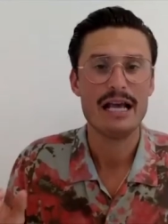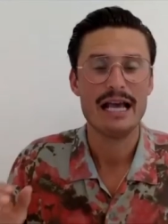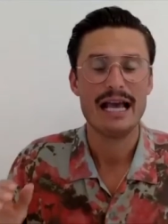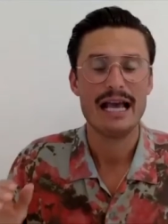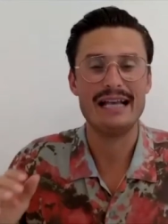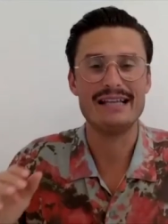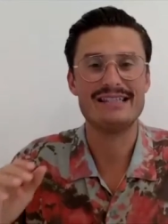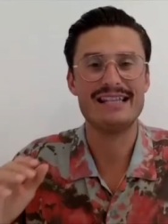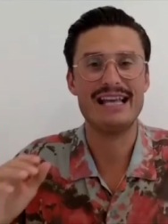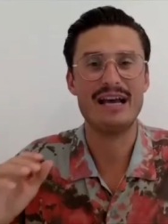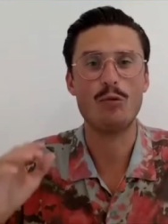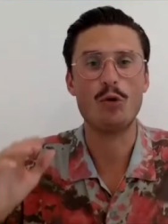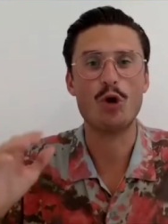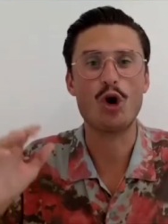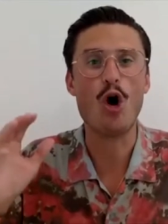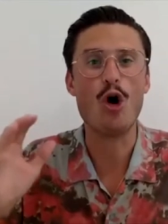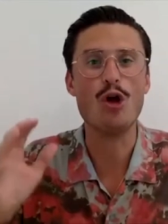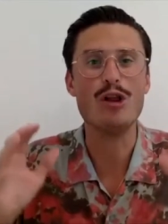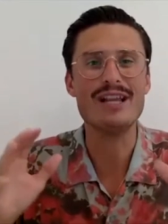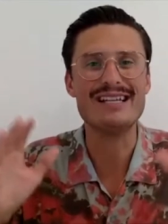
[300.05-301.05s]
is that we're
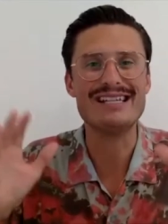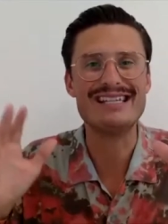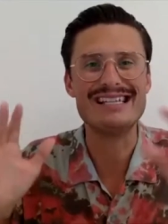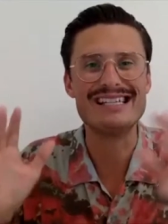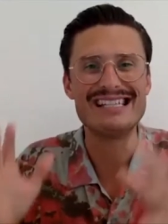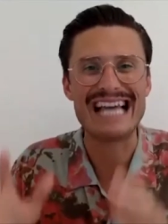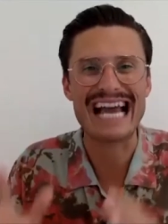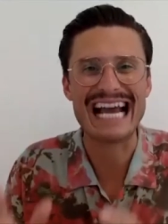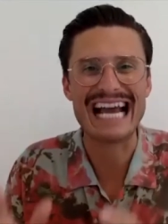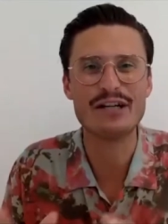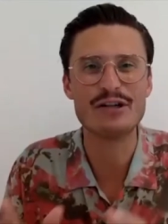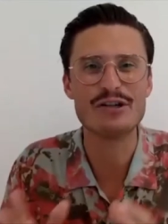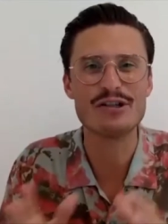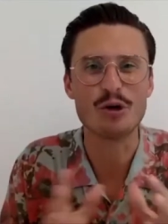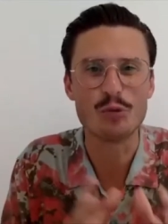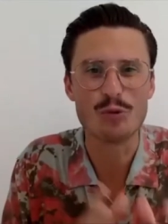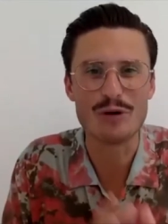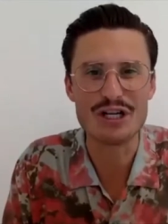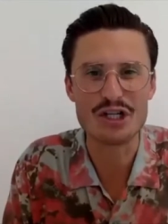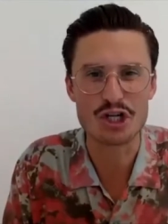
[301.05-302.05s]
all a designer's
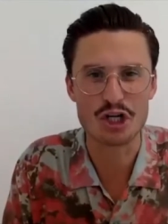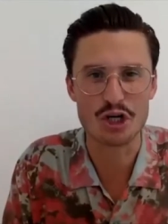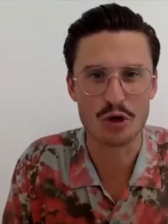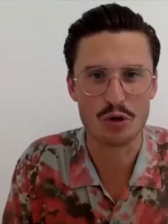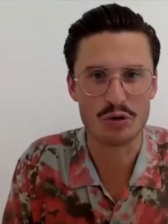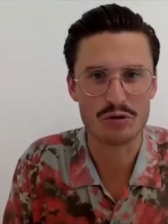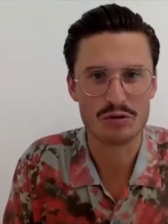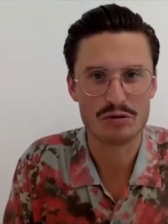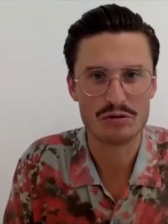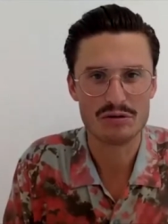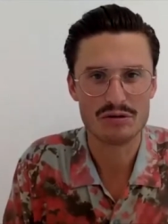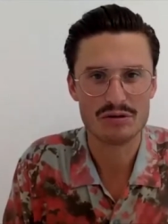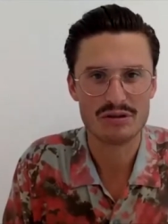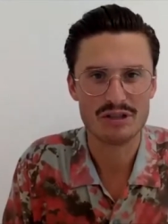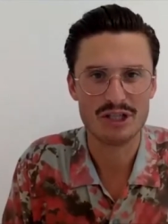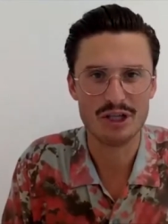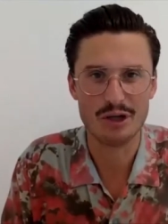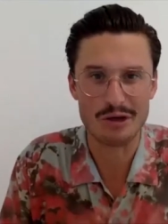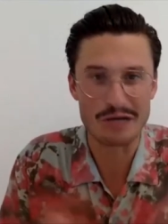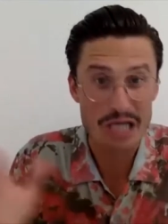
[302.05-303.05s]
original.
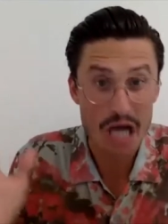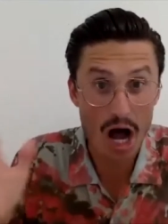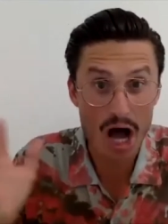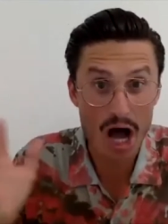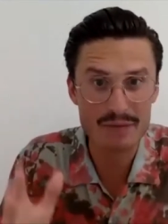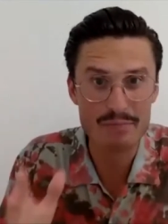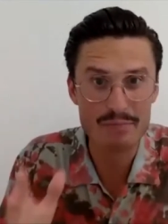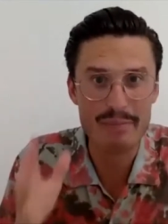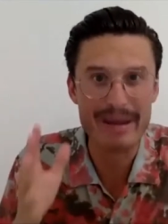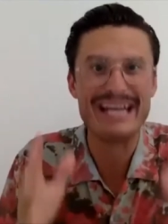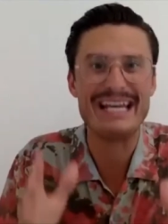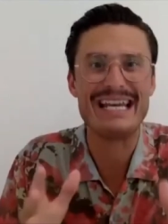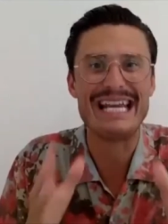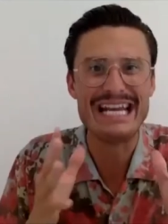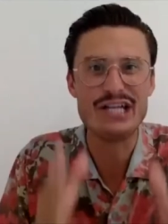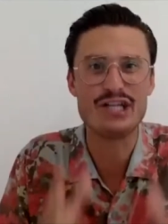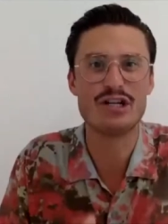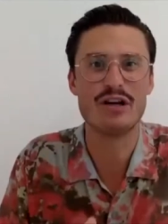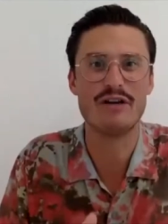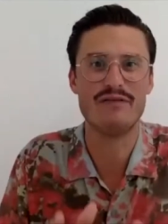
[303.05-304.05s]
You know, God made
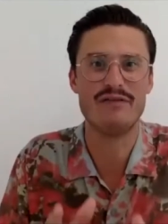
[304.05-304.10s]
each of